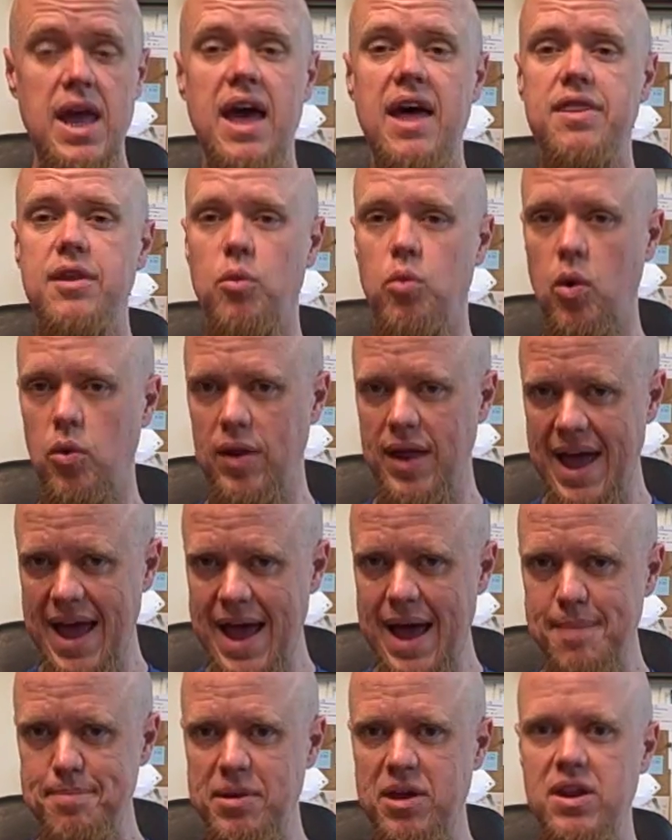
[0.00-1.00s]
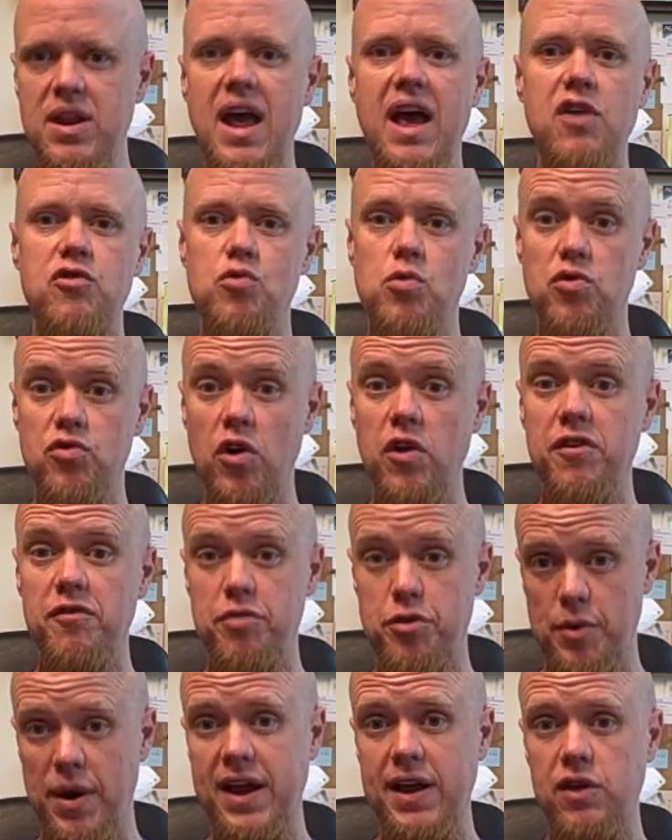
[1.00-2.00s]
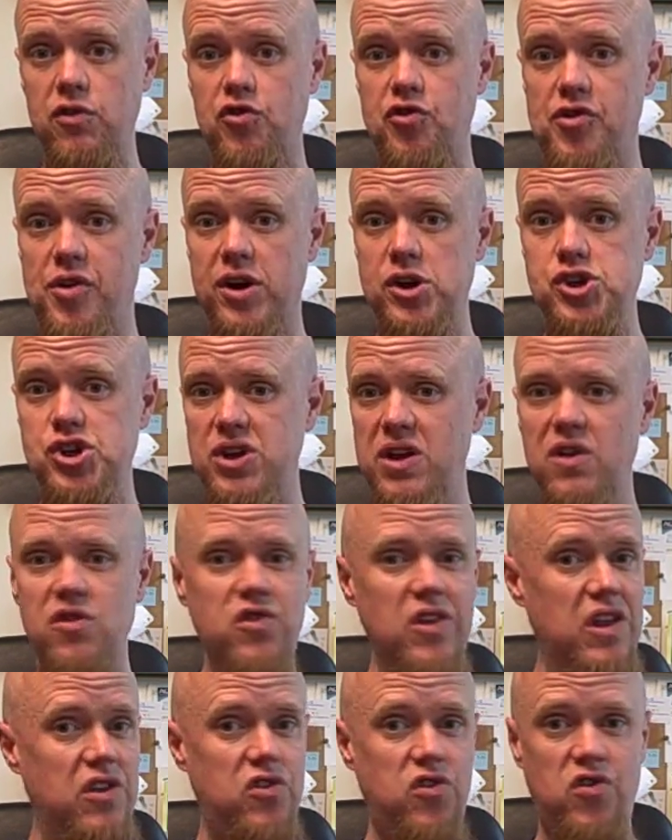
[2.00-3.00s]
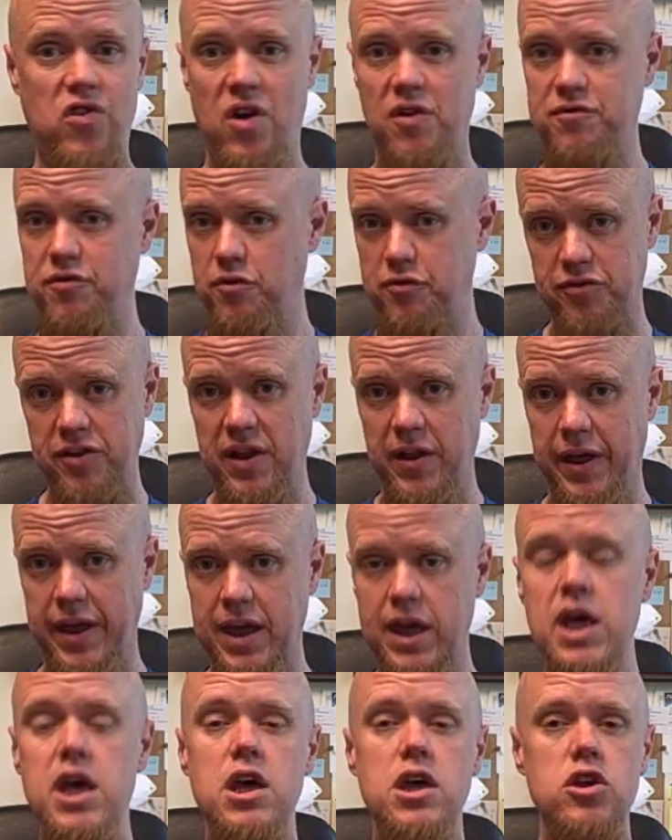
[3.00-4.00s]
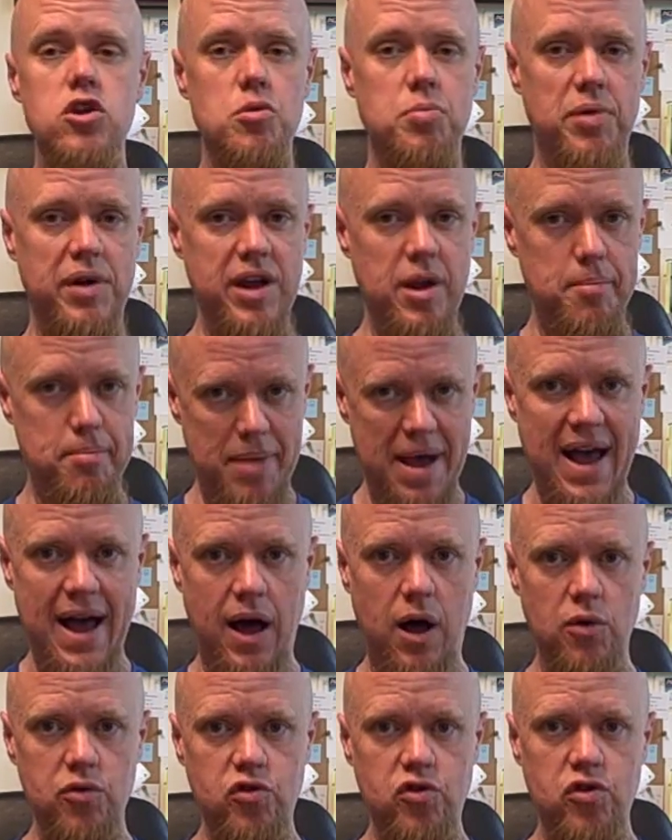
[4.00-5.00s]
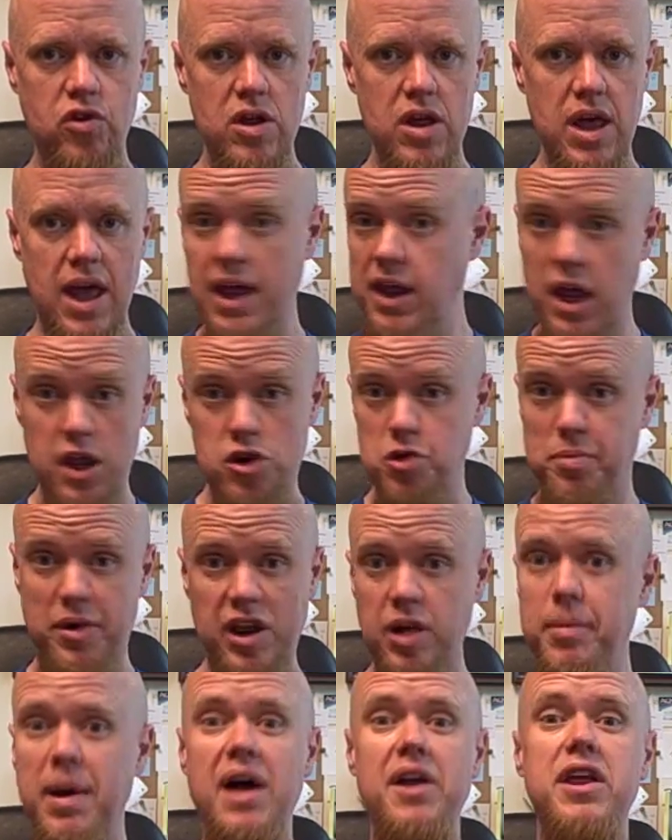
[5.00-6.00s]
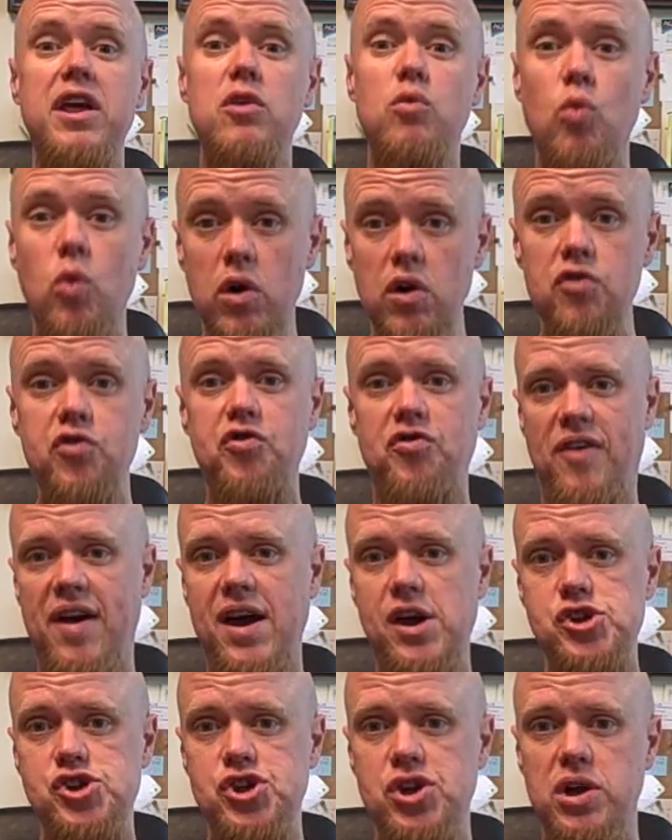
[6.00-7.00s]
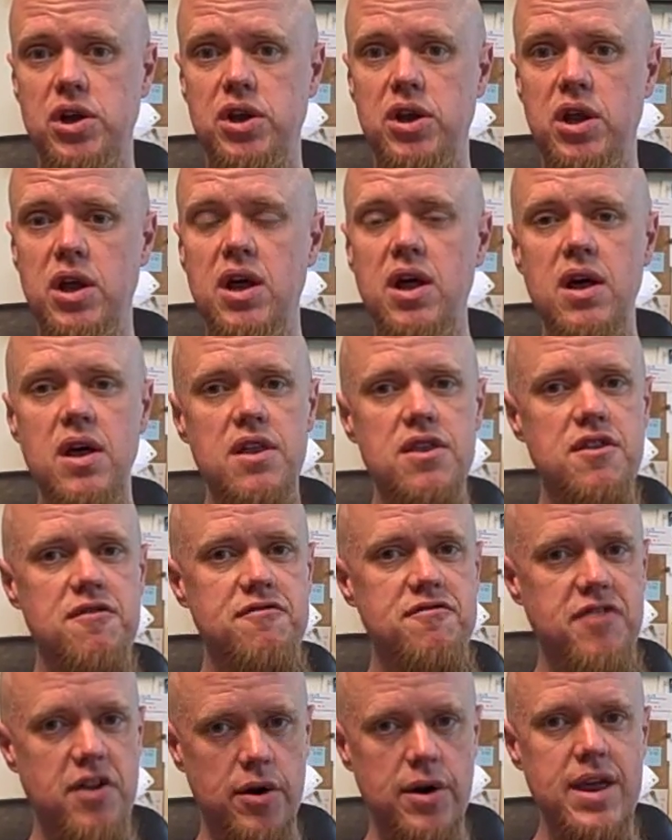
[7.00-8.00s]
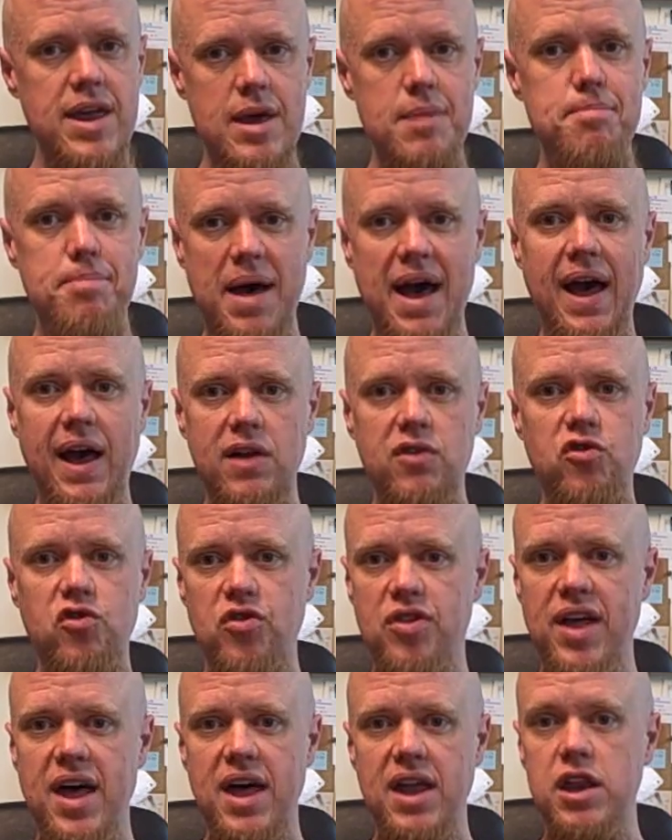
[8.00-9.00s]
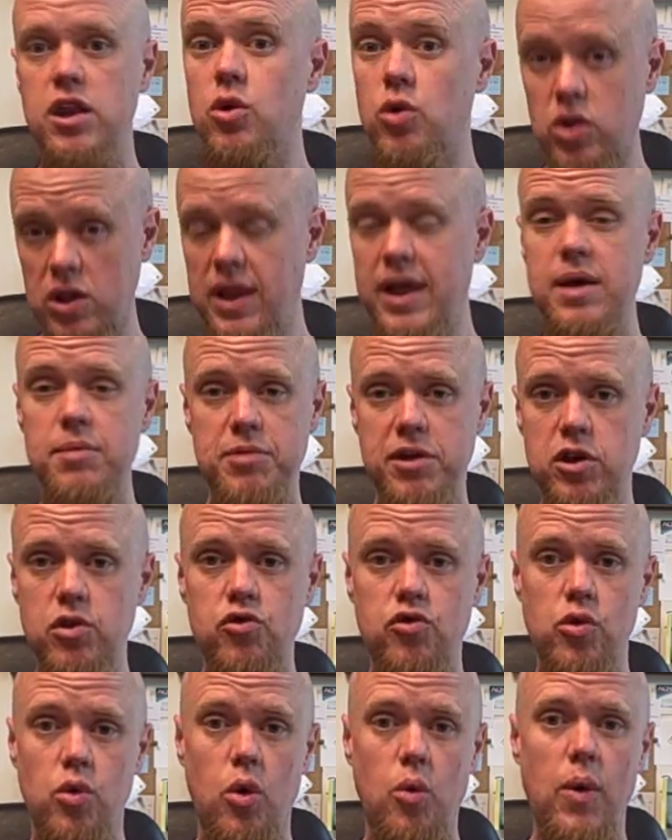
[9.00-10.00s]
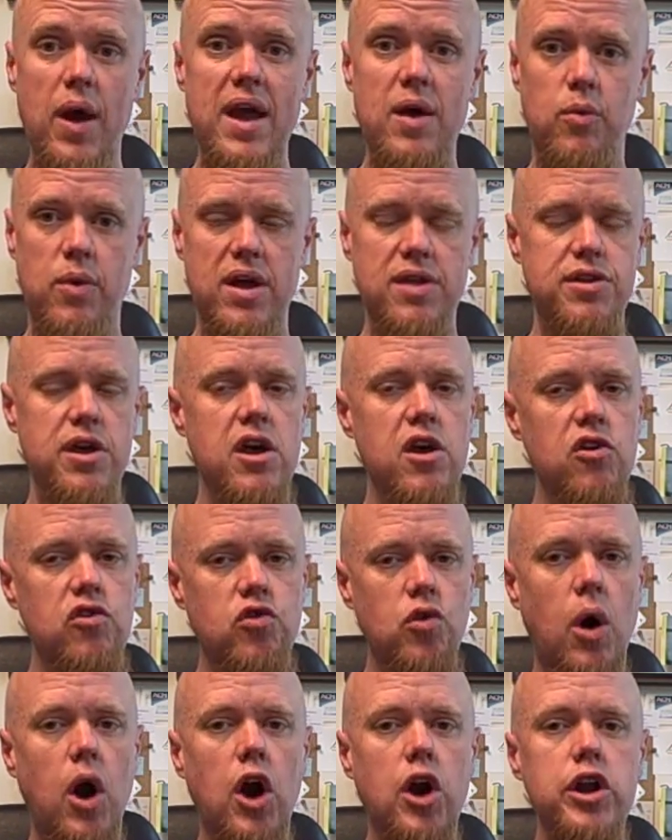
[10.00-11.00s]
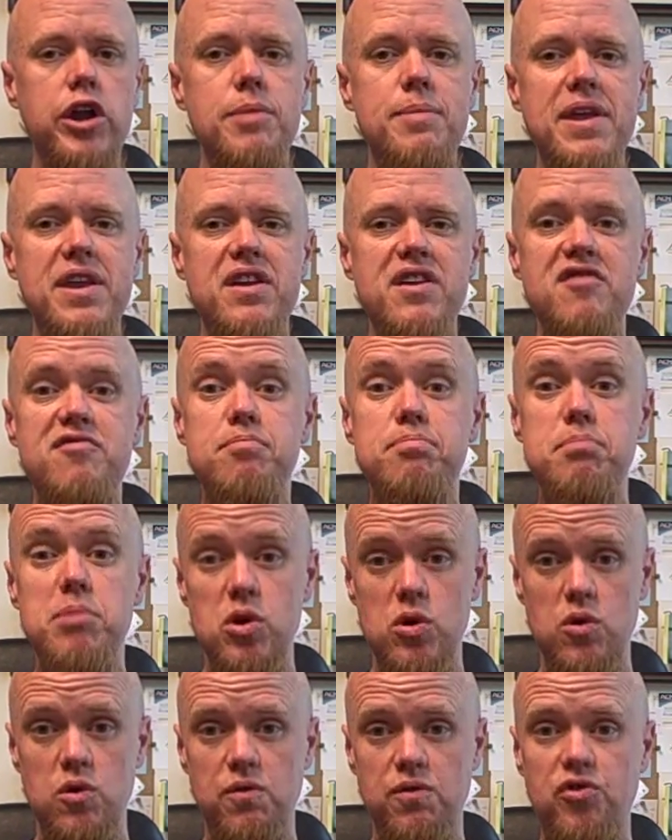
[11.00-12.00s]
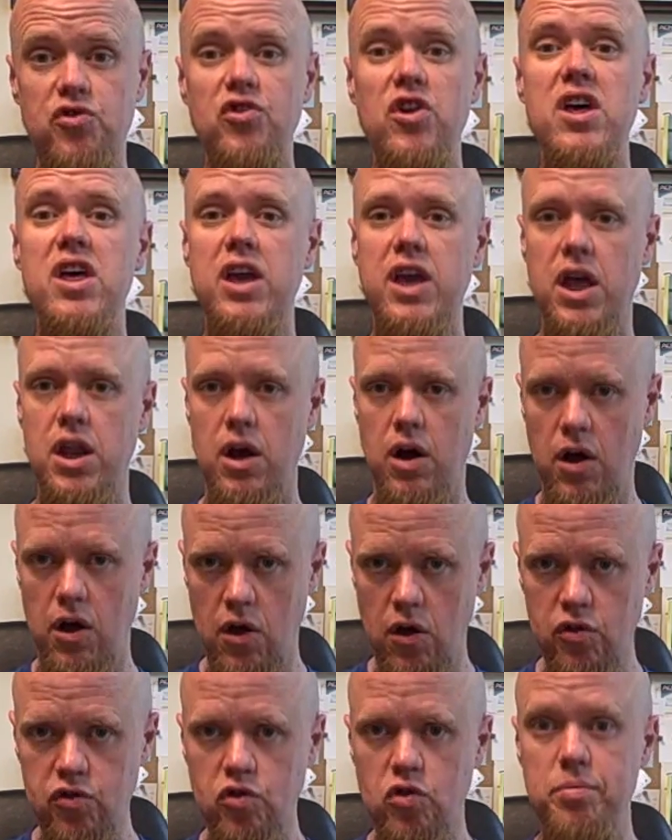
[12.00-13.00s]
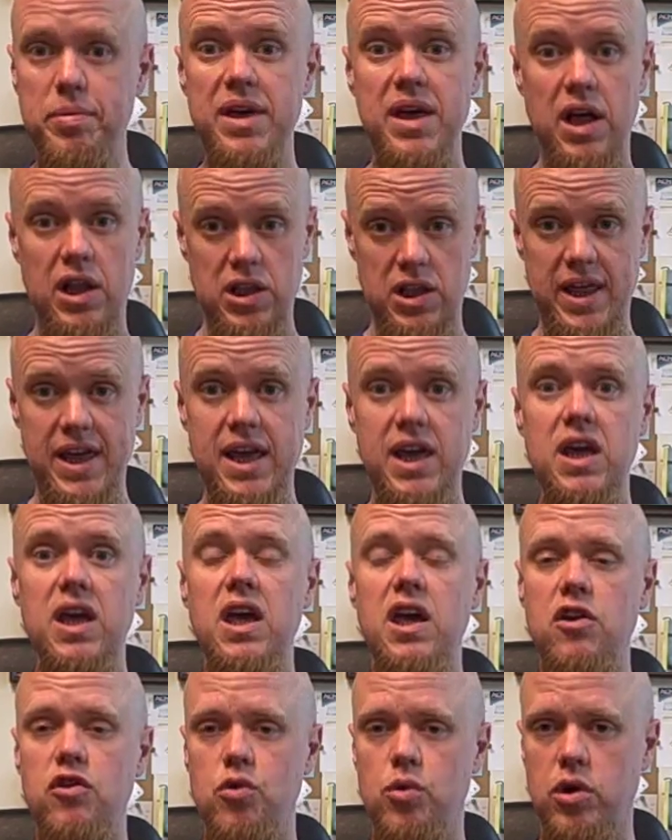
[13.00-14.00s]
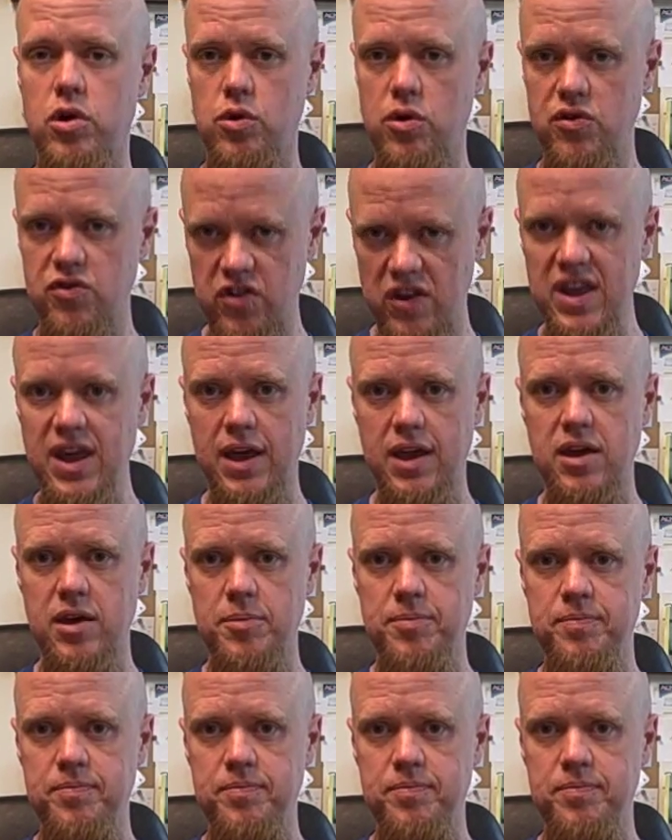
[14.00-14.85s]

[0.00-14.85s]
And that what will happen as a result of threat construction is it's self-fulfilling. You bring about, and you bring about in worse fashion, the very impacts that you claim that you do away with. So argumentative moves can also be a link into a critique.